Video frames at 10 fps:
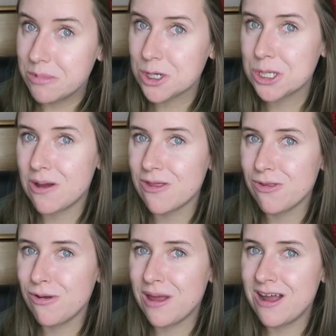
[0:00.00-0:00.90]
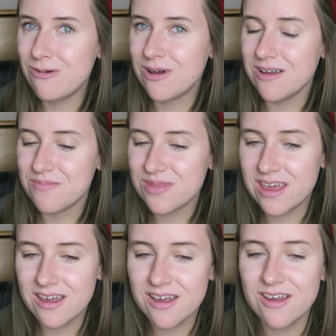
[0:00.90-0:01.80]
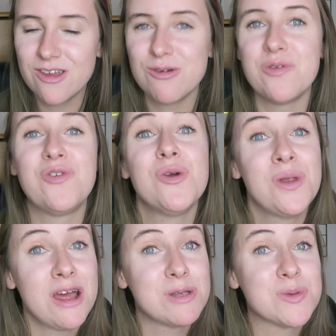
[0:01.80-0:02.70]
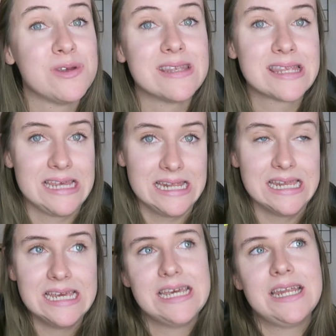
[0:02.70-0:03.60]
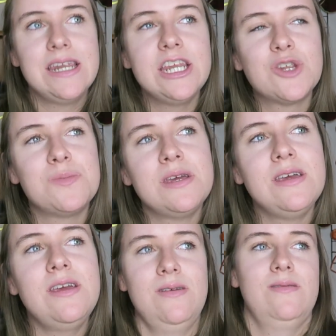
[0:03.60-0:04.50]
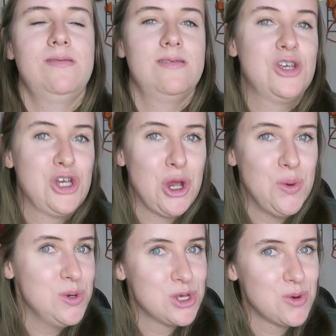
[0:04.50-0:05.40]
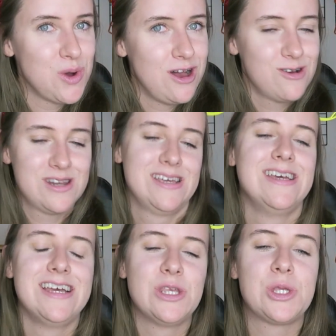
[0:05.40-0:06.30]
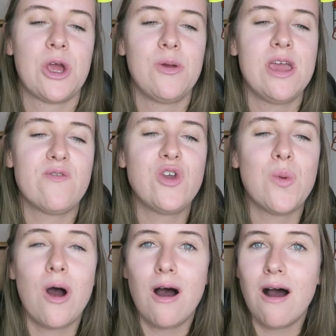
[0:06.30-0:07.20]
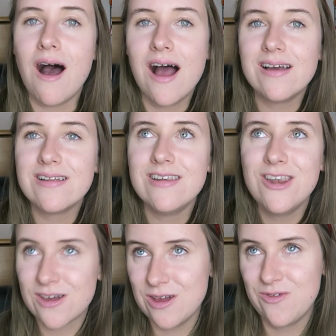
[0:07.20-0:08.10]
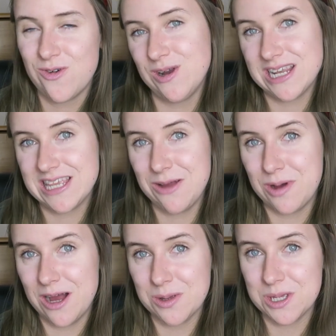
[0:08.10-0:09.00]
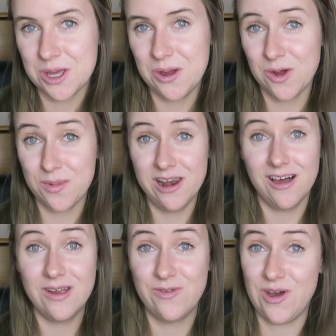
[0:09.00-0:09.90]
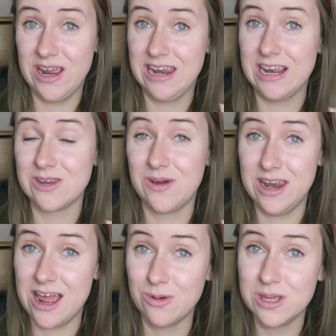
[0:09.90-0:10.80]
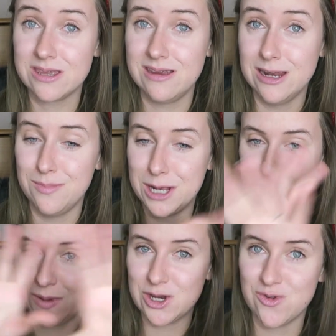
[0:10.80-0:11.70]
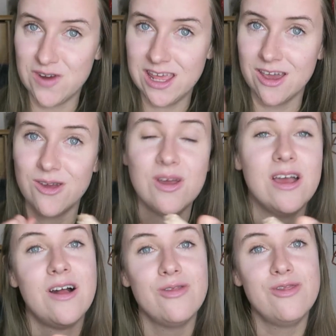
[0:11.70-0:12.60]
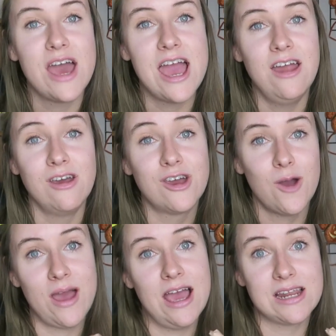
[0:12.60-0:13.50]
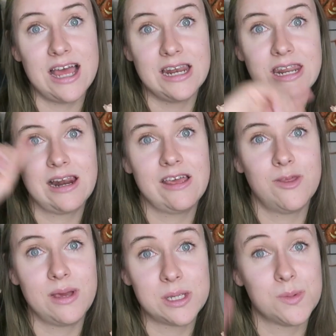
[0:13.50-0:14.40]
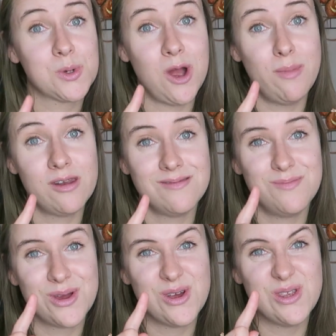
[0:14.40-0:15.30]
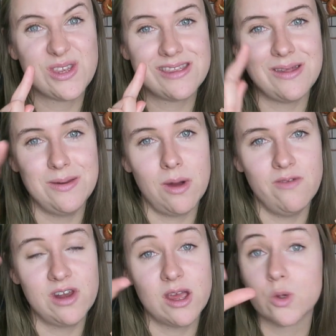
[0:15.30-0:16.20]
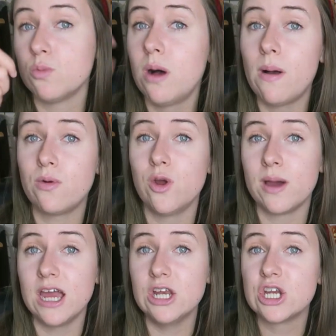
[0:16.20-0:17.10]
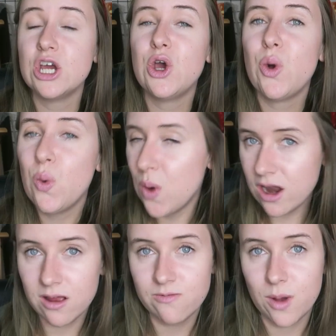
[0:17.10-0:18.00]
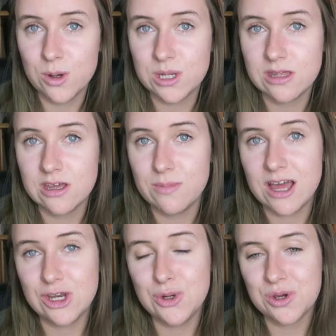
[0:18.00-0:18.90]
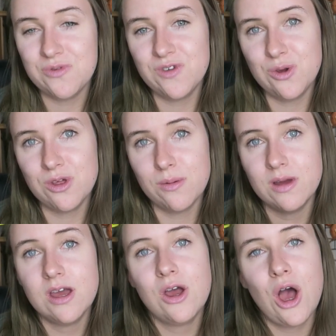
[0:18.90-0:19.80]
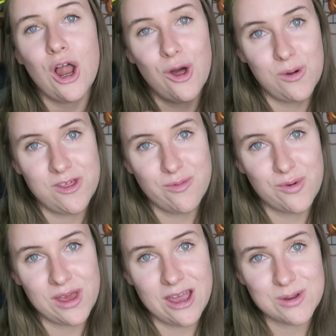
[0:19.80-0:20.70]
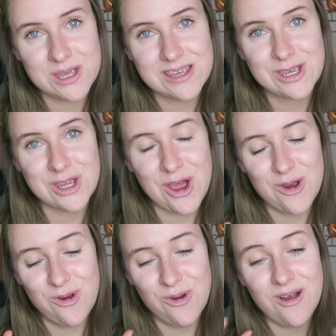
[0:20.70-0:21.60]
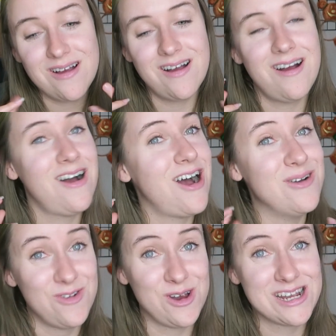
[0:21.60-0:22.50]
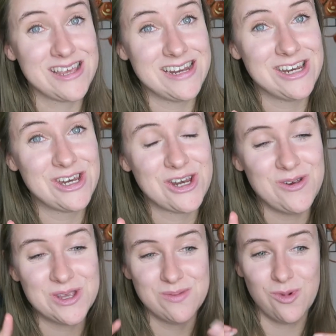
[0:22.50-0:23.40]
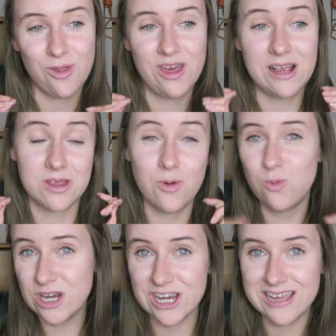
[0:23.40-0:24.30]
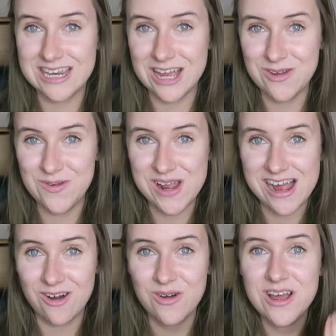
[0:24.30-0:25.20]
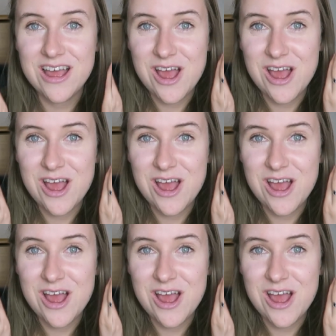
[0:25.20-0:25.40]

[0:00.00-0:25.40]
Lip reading: Just thought I'd throw that out there. There are a few announcements that need to be shown to the world. So if you are looking forward to seeing what else is going on in my life that I need to announce in a big special video, then go ahead and click the big subscribe button, because then my videos will pop up on your page when I've posted them and you can view them along with everybody else. So I'm very excited to show you some more things. I wish I could tell you now,